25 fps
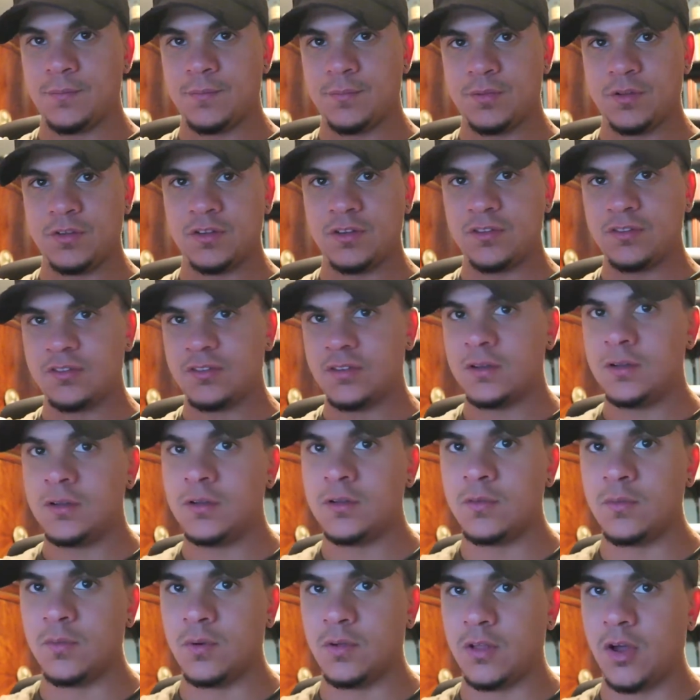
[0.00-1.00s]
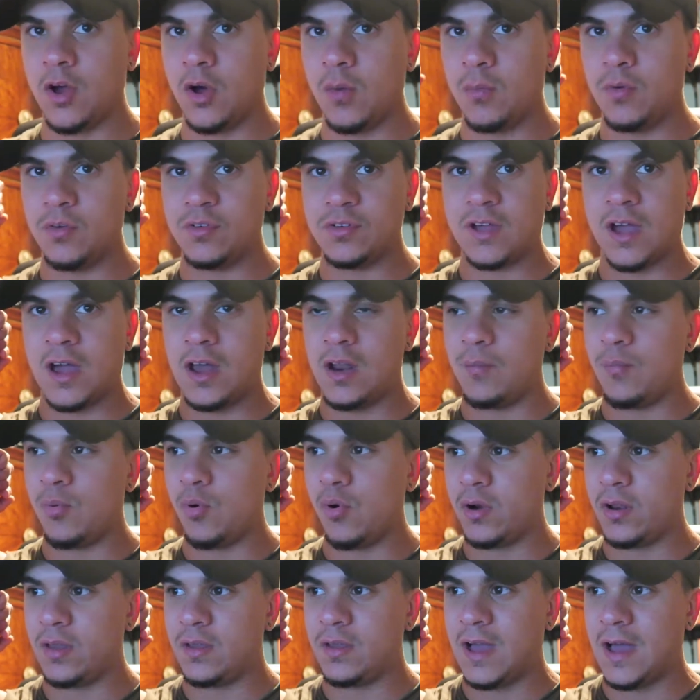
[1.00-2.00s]
position with elbows kind of
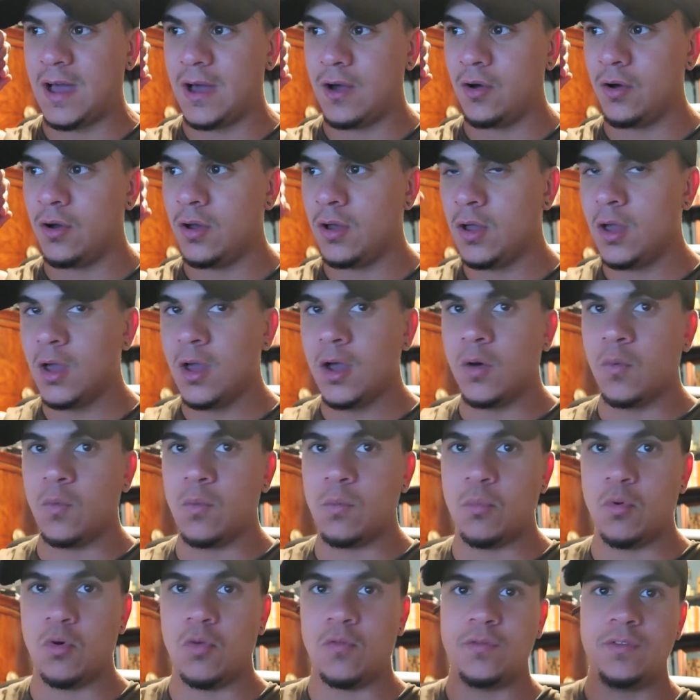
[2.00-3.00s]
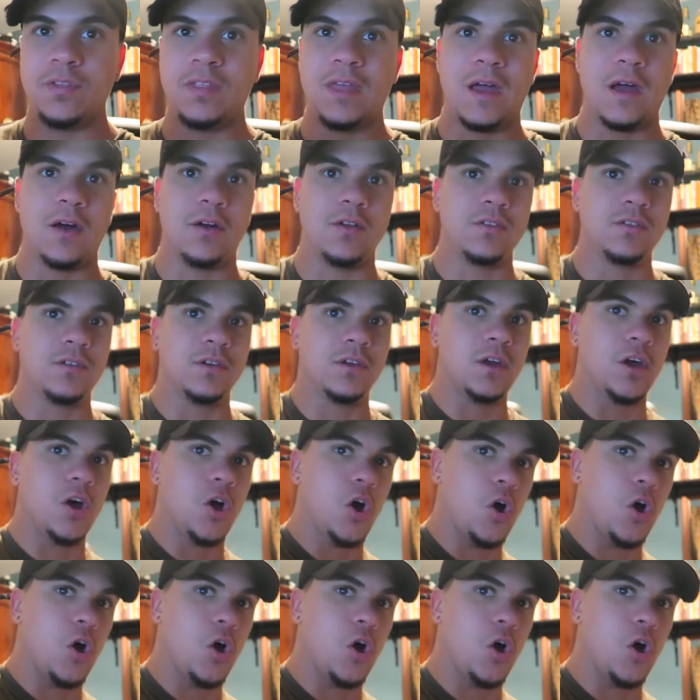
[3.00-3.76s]
pointing out, we moved down to